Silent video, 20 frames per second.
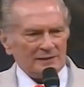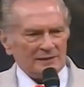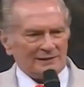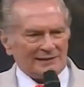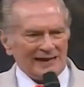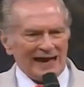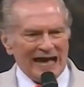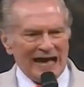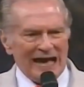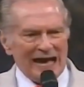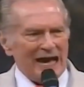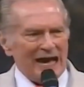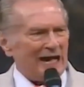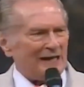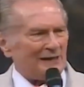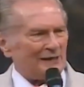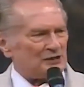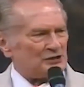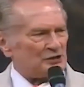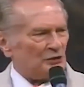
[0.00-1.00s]

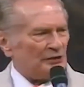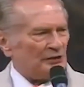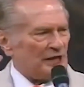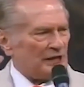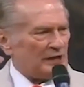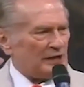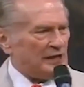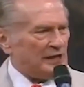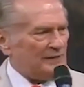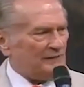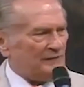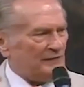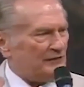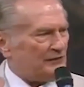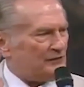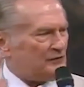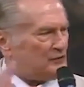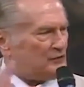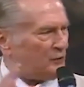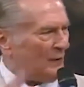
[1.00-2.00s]
God is going to give
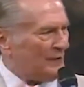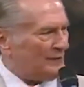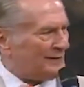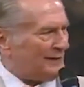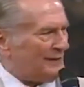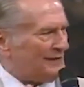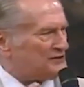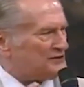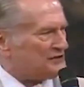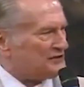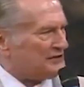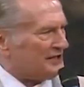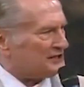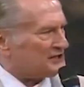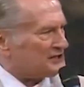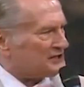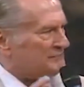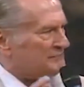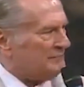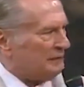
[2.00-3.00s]
you
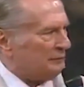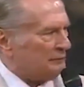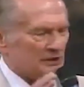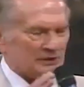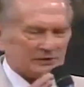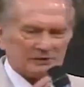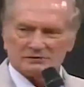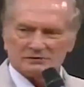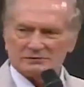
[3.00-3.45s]
26 miracles.